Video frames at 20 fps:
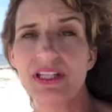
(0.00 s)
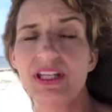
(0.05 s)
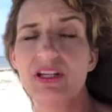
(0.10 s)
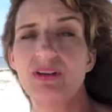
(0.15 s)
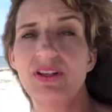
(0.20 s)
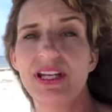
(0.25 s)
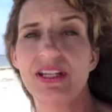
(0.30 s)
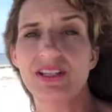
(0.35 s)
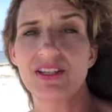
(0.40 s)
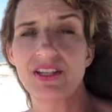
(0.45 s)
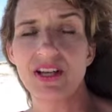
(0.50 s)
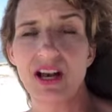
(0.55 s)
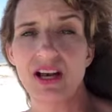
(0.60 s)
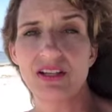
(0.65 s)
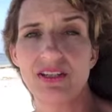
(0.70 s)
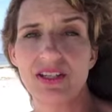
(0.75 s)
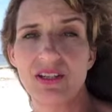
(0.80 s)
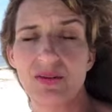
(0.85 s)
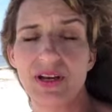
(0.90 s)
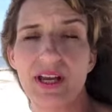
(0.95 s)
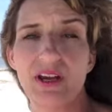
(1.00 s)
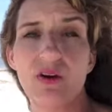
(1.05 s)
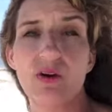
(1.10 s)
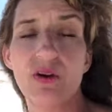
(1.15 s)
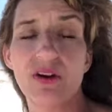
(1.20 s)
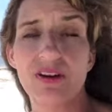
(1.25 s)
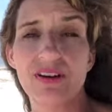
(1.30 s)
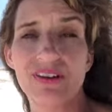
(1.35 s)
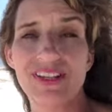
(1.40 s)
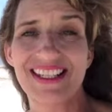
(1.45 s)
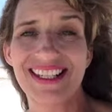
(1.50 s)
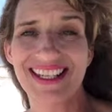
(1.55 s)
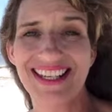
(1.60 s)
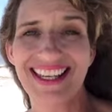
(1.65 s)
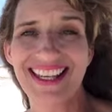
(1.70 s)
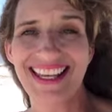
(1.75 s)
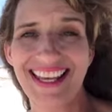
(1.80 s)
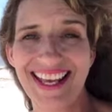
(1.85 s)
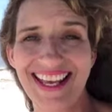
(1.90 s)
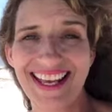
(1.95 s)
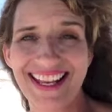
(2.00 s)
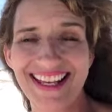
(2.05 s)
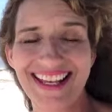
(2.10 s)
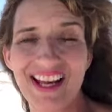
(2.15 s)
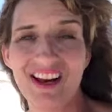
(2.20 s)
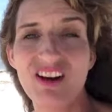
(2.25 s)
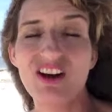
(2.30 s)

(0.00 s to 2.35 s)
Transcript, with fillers: you need to talk to in order to get